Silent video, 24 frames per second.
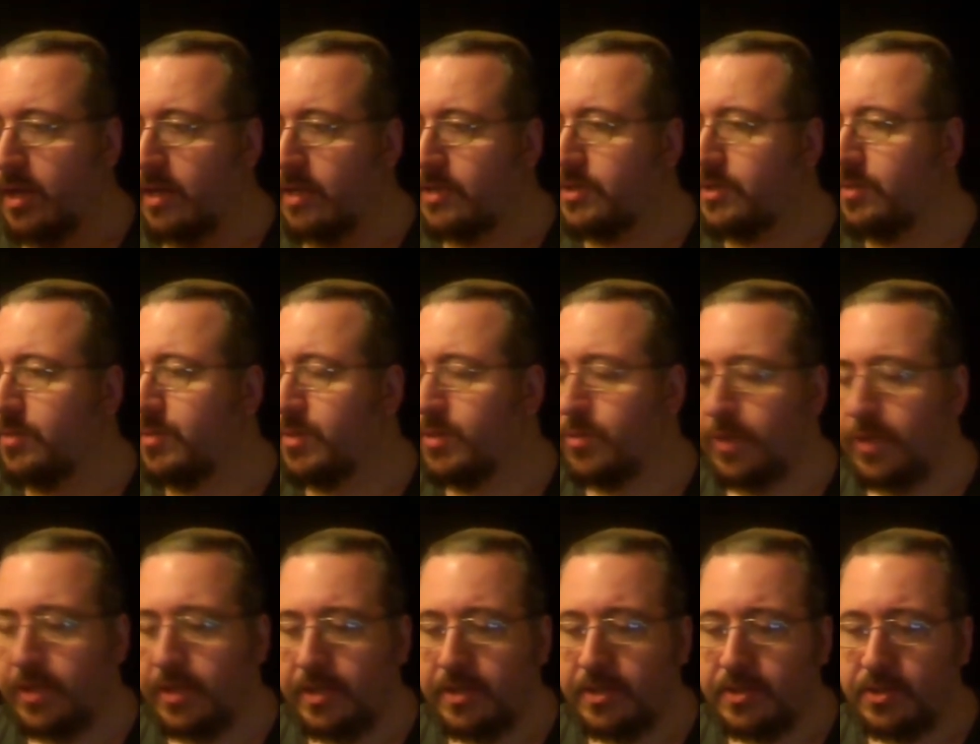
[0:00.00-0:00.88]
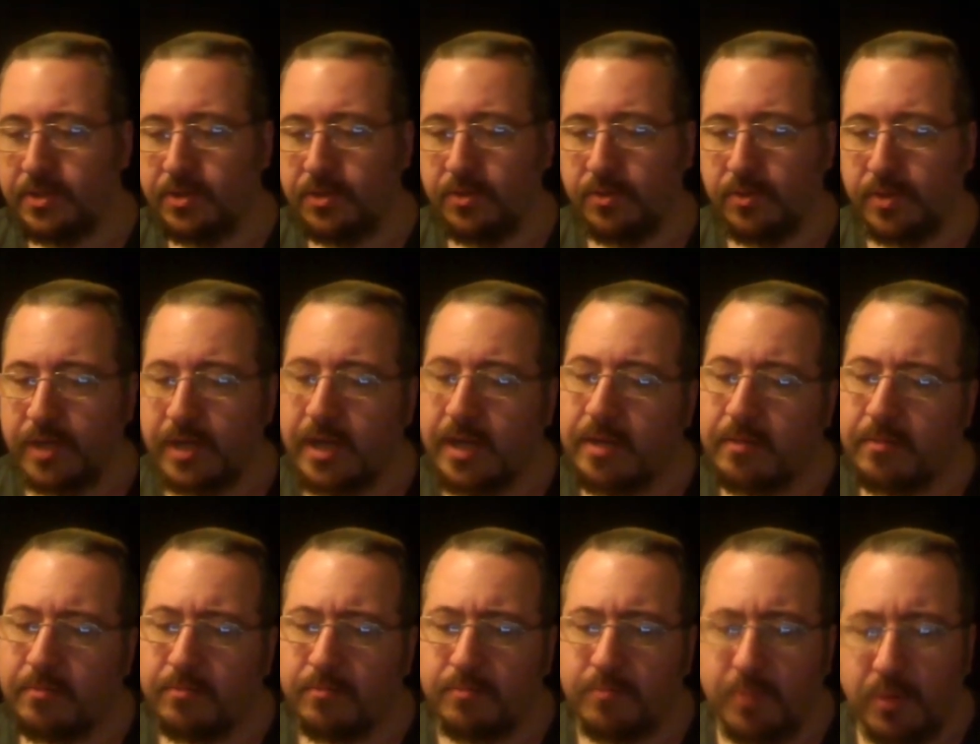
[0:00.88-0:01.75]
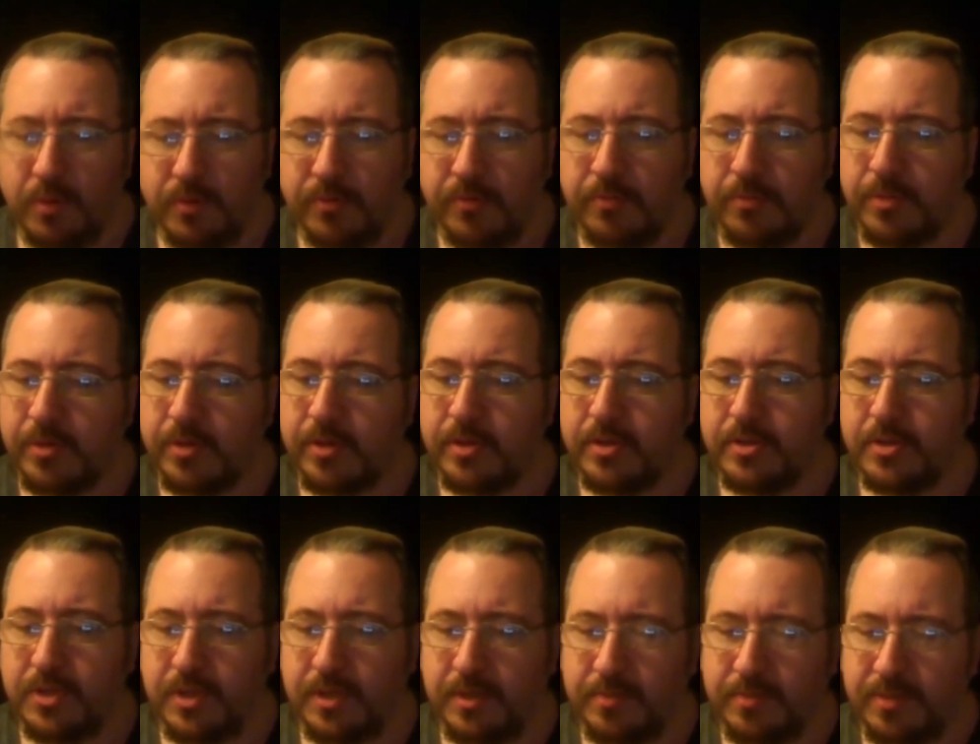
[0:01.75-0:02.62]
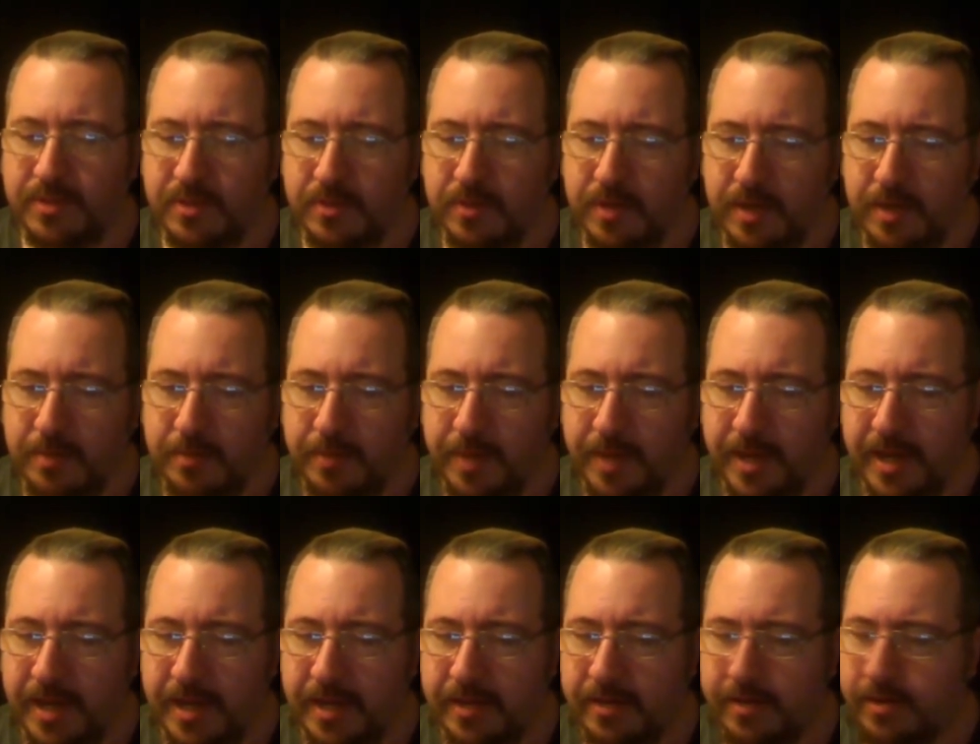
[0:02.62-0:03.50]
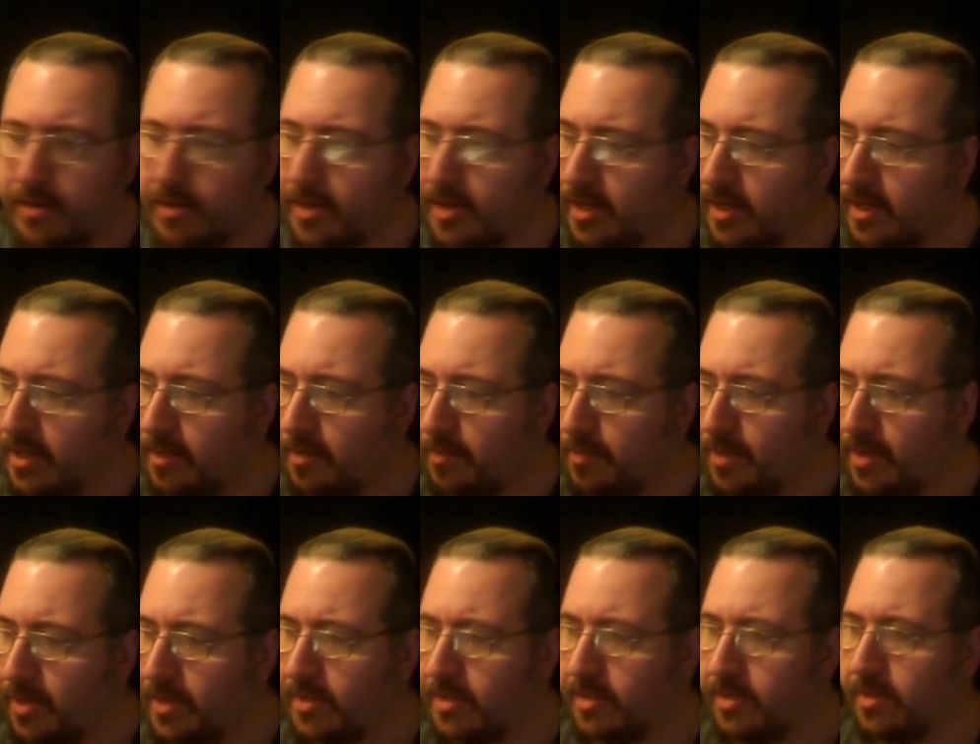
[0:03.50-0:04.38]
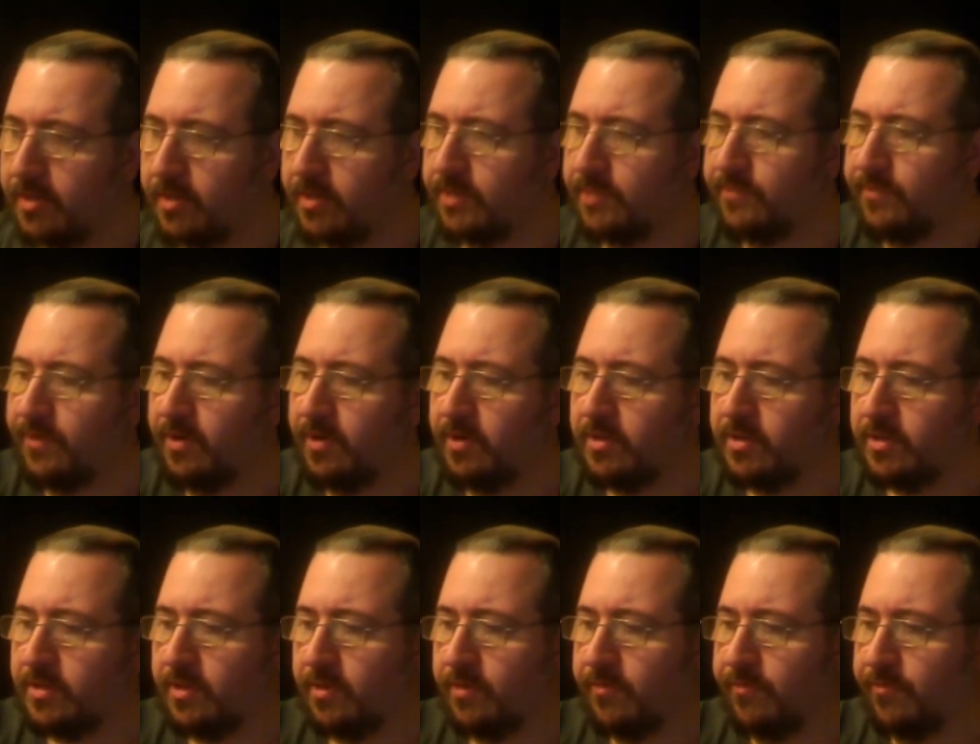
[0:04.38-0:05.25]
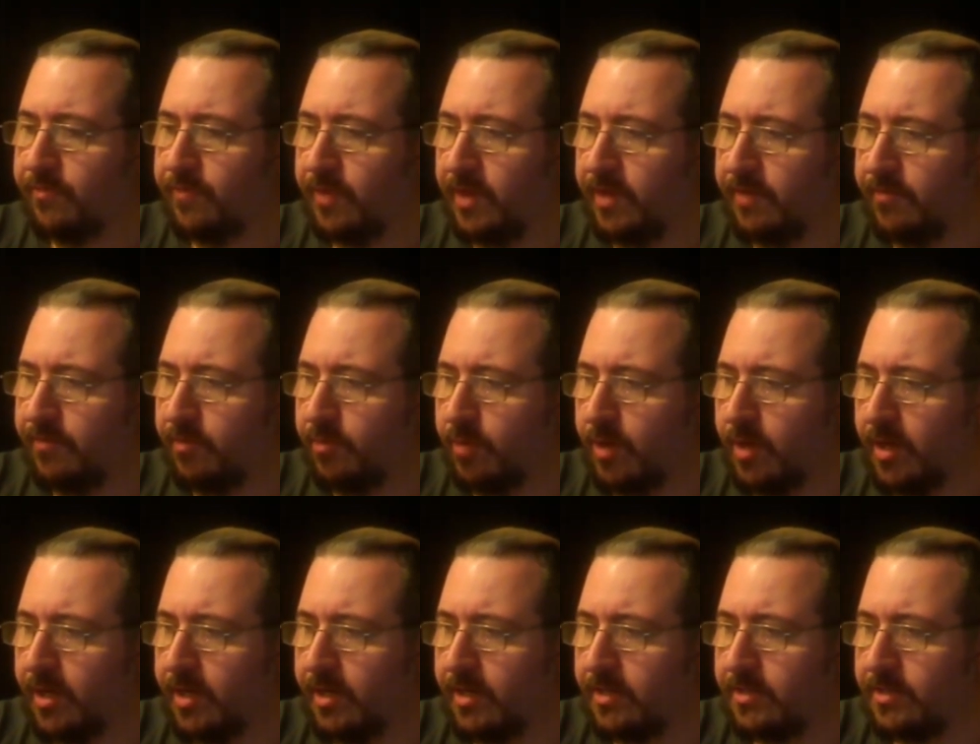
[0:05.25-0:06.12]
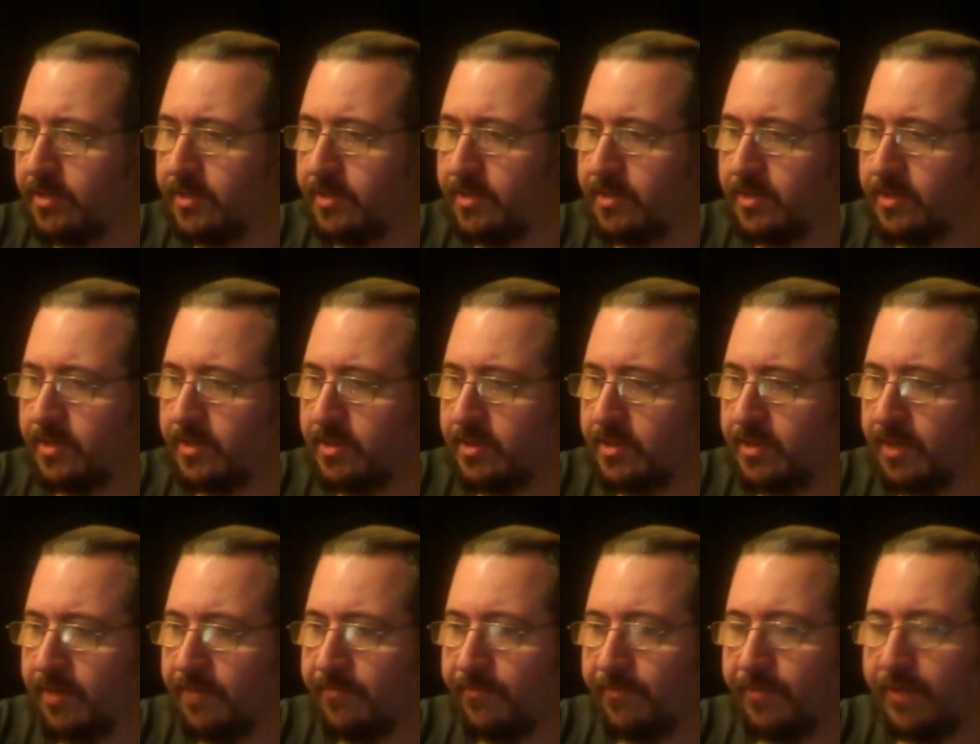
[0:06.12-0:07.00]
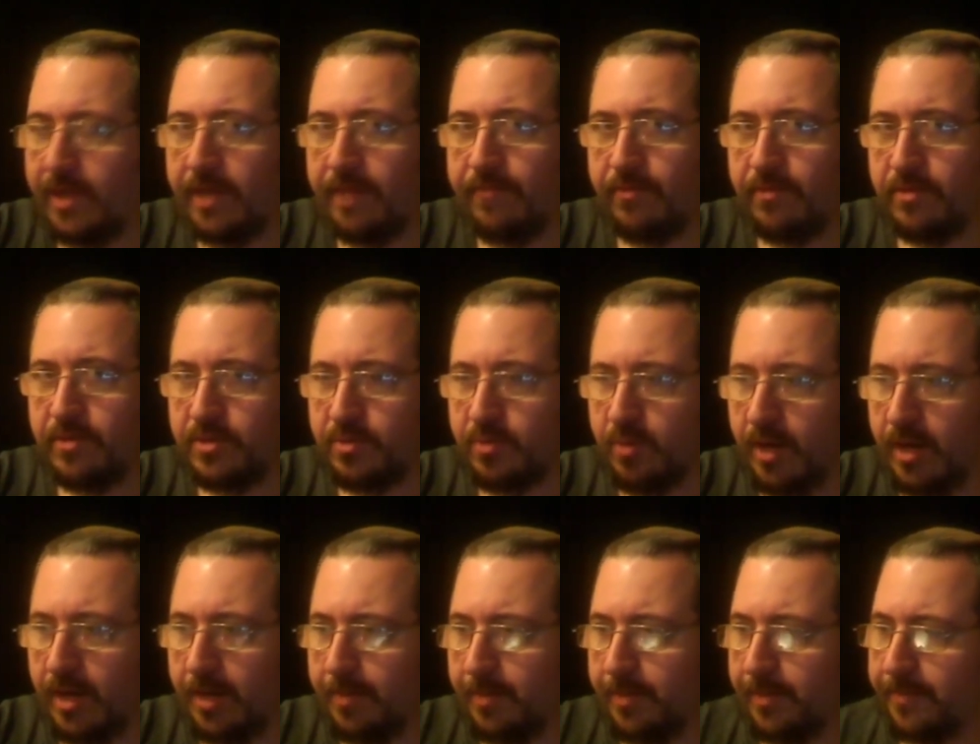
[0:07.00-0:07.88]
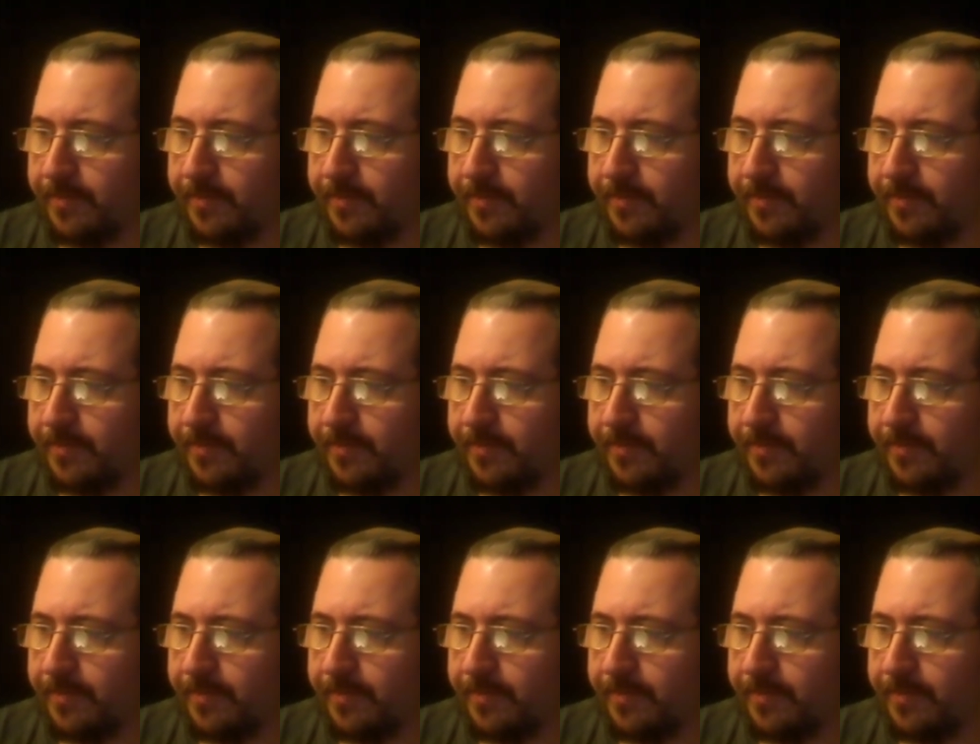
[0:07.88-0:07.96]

So between these two, again, both of them are good chips. They're not bad, but as far as flavor-wise, since this is a flavor swap,